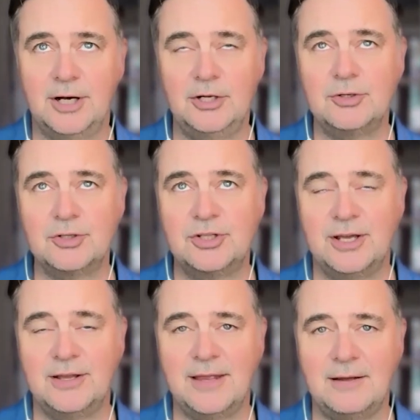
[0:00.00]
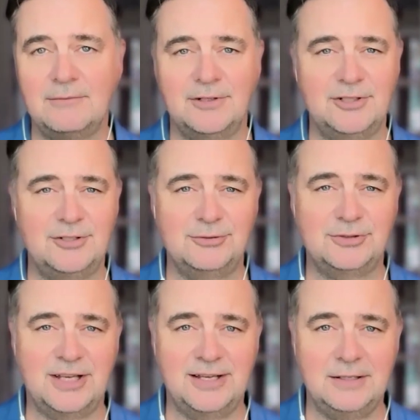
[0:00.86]
understand that when you
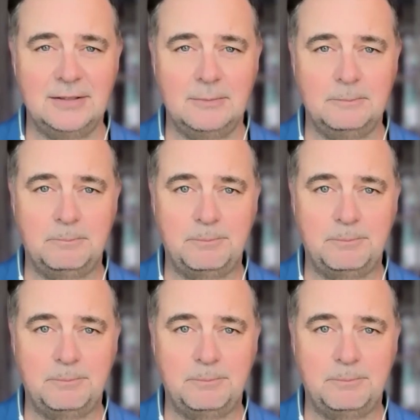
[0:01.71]
say it,